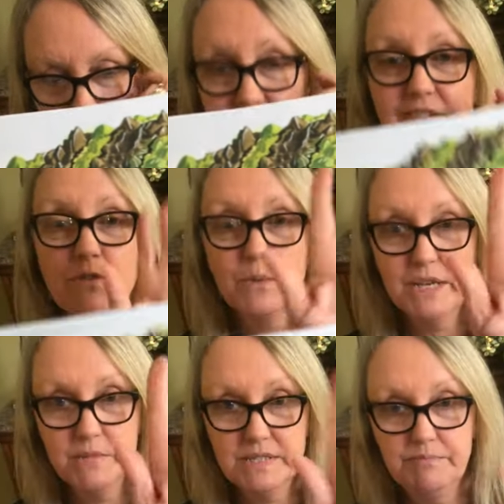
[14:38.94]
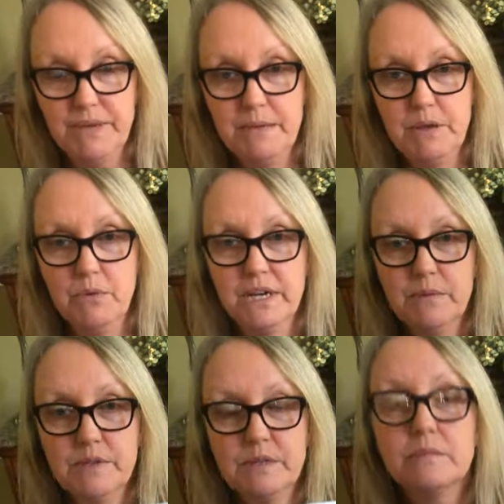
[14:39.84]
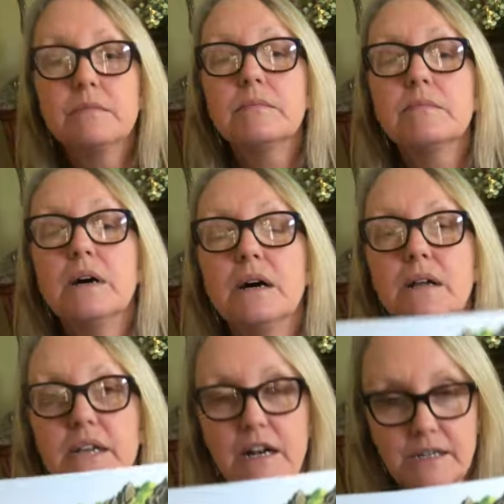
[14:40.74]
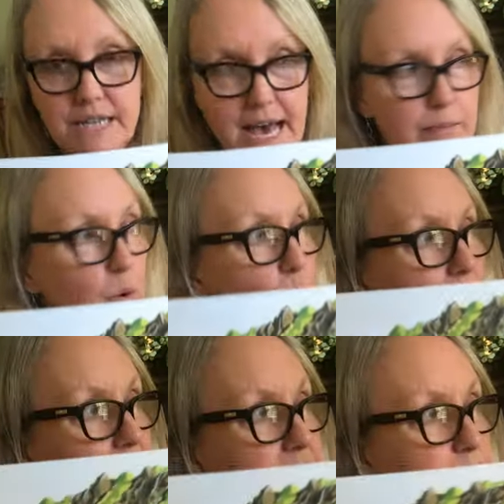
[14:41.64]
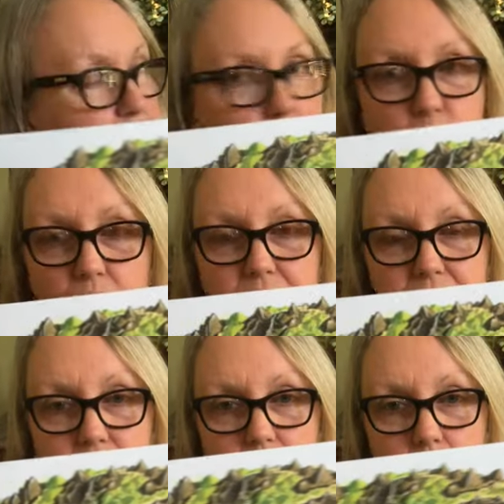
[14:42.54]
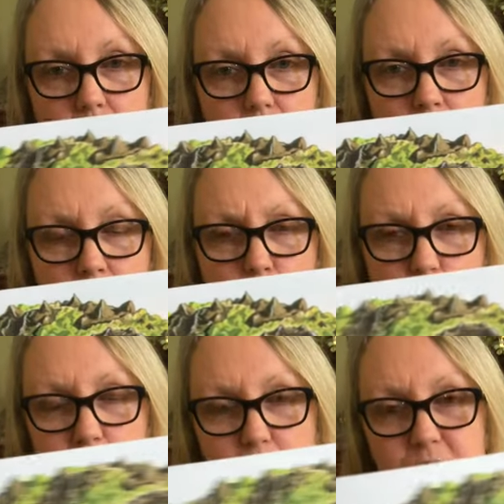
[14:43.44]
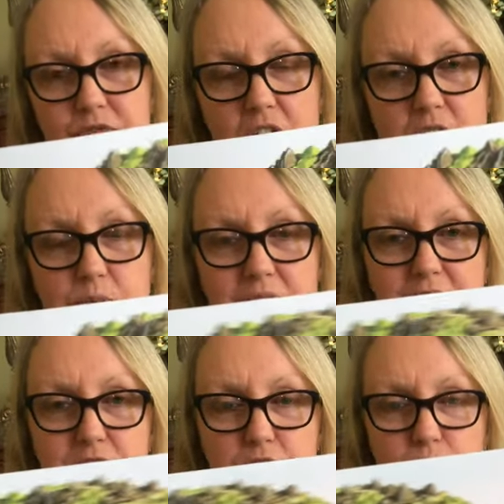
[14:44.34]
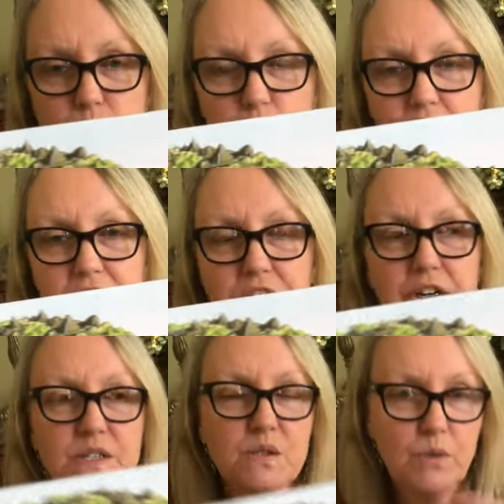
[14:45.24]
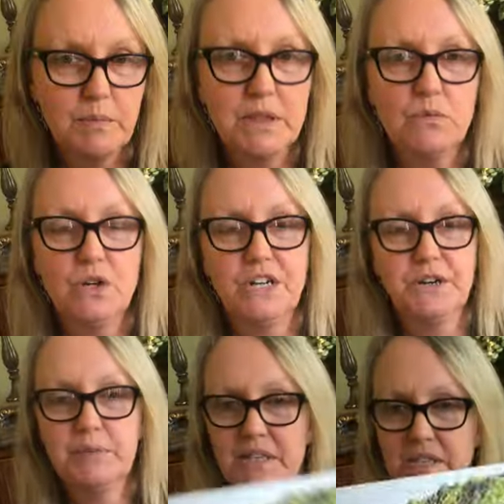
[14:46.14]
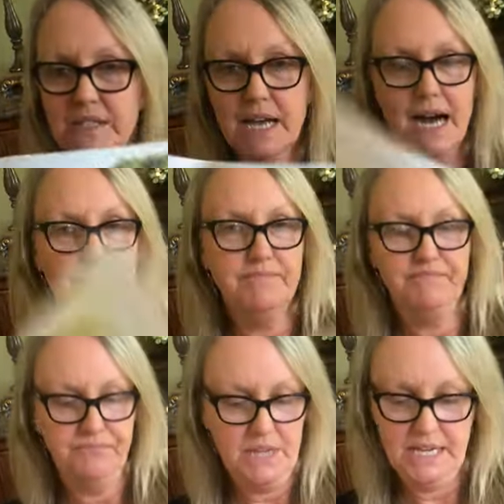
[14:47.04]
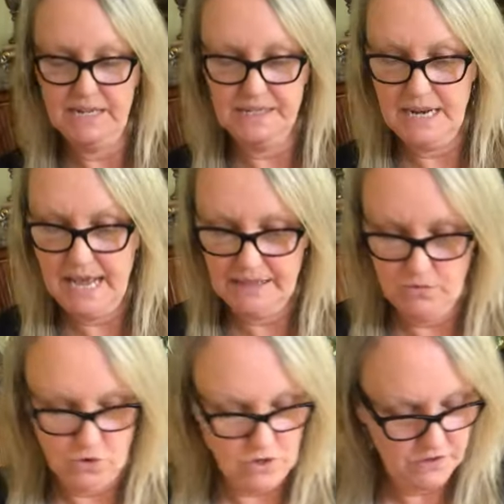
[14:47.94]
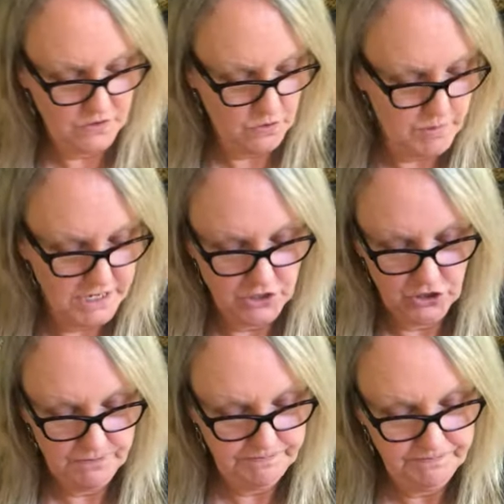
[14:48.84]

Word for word: Except for when he was a baby, when he was a little tadpole, he had to be in the water. But most frogs will live near the water and swim in the water, but this guy, he doesn't like the water so much.